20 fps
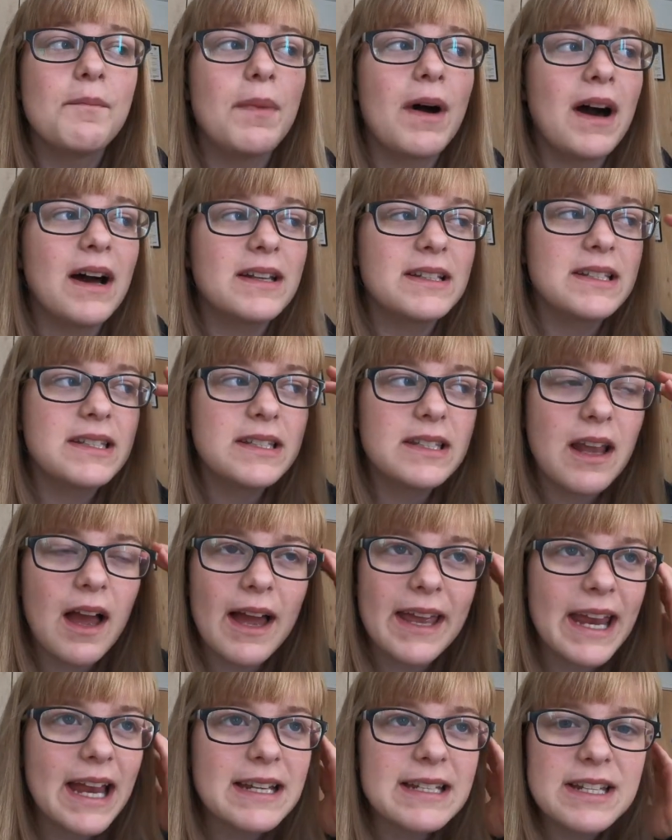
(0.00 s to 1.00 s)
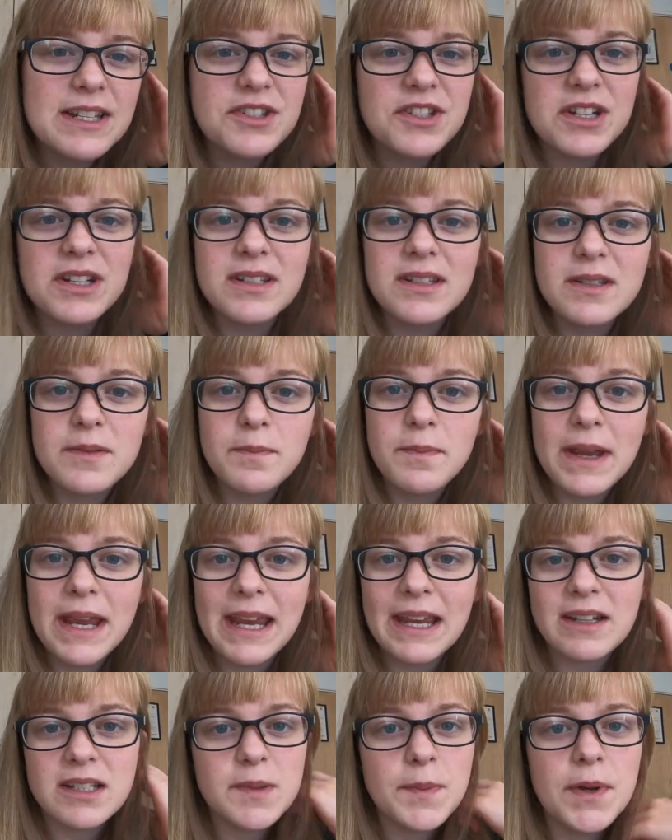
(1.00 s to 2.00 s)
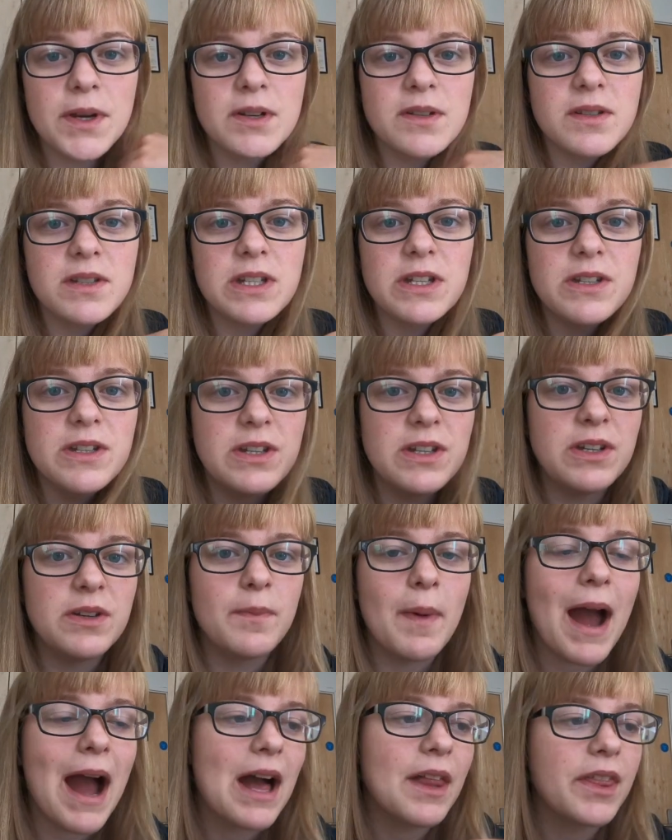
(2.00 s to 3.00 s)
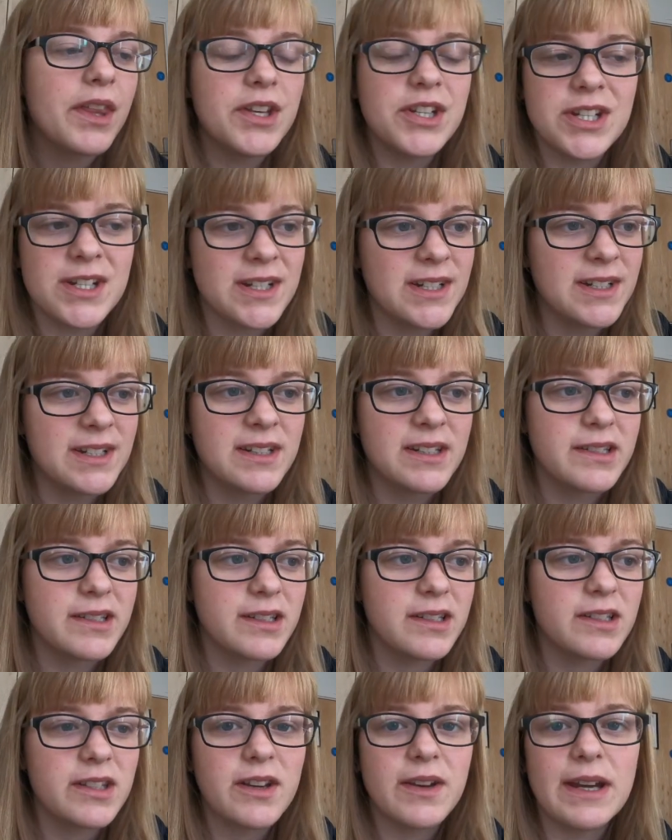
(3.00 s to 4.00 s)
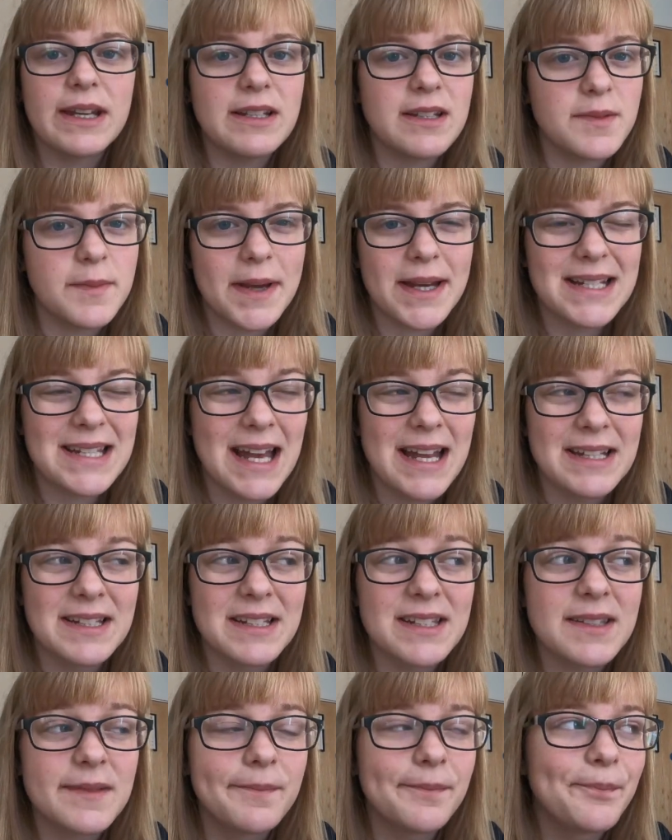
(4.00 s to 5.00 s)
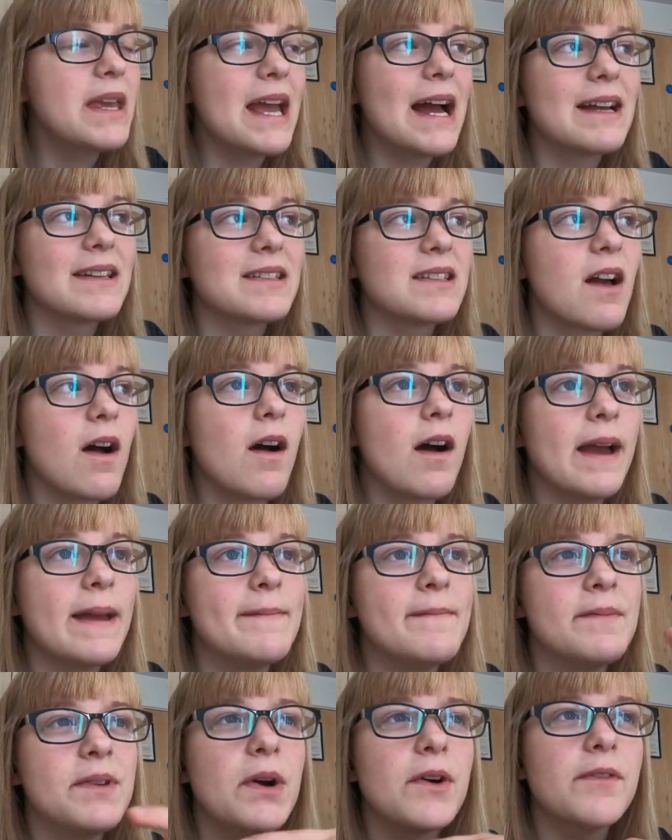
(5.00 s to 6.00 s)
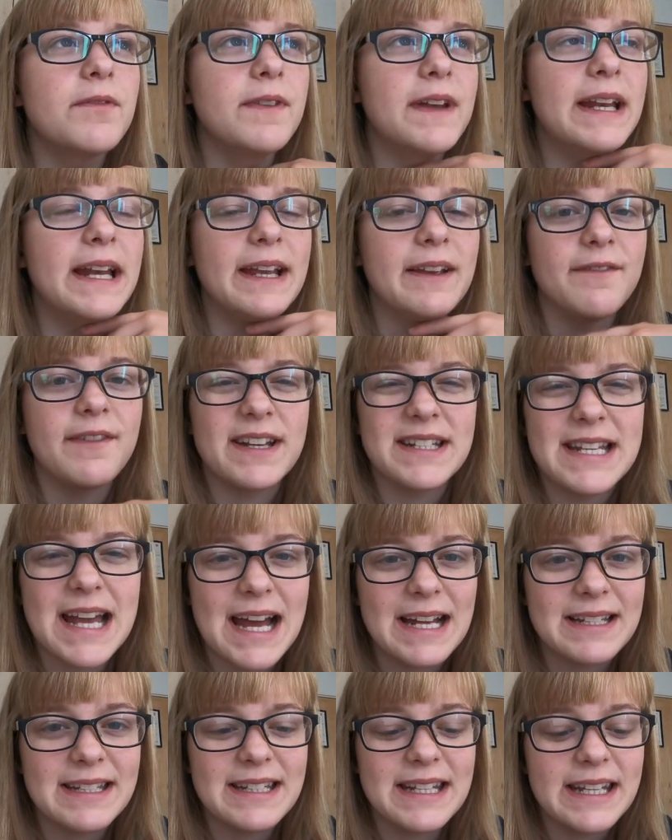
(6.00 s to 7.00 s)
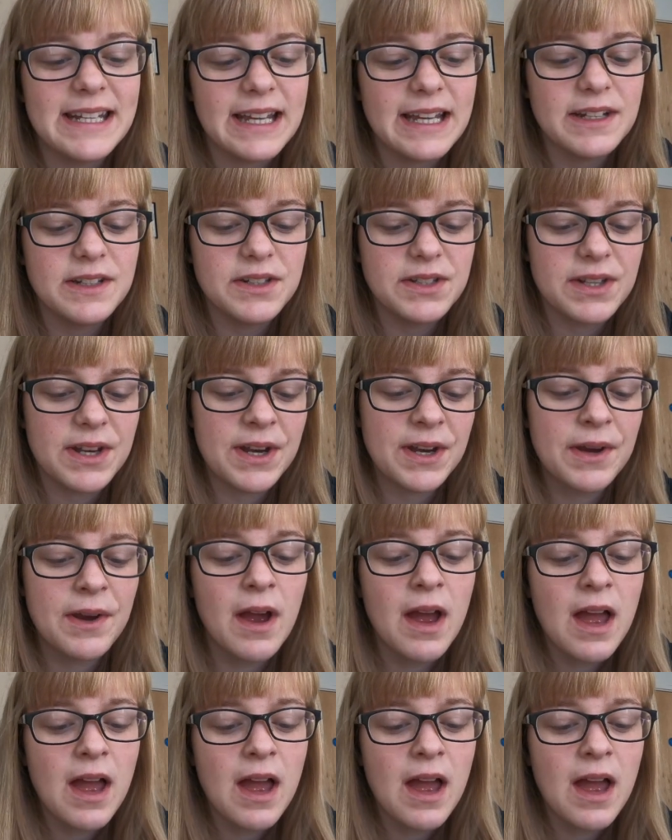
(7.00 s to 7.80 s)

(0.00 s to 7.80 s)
But I guess it's just being exposed to new pathogens, so it does make sense. But yes, I'm not feeling fantastic, and so